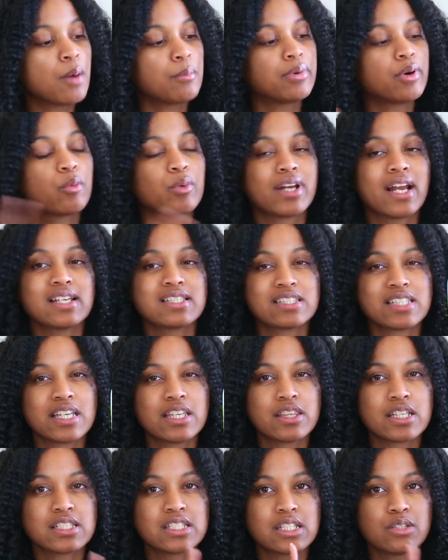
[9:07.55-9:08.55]
But when I
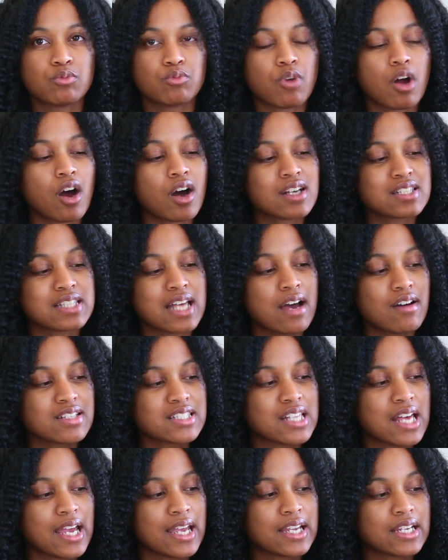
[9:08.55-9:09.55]
seen this in Ross, I
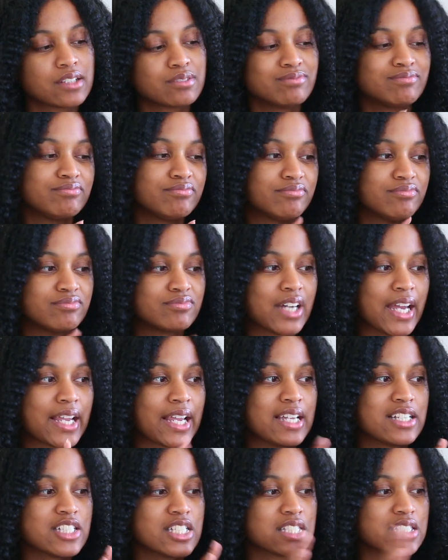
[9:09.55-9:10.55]
was like, hmm, like
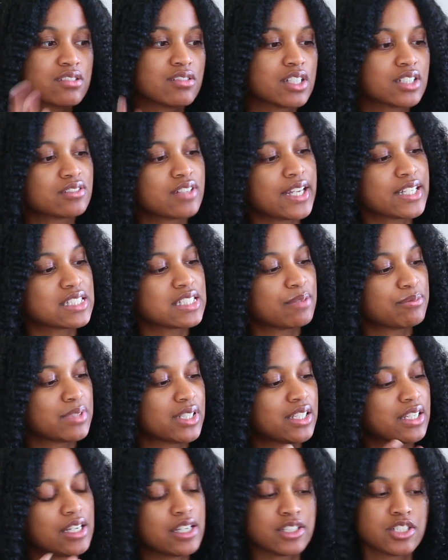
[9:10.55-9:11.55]
it just looked like
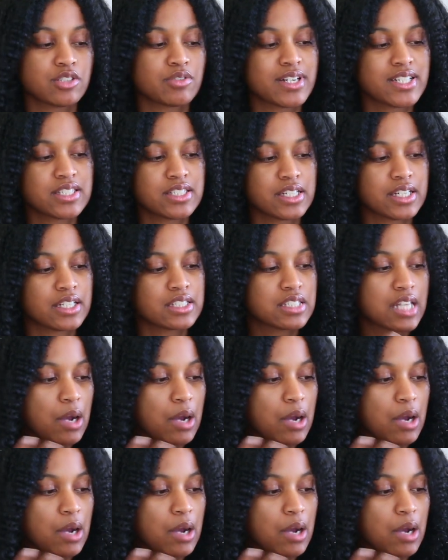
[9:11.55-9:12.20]
something interesting.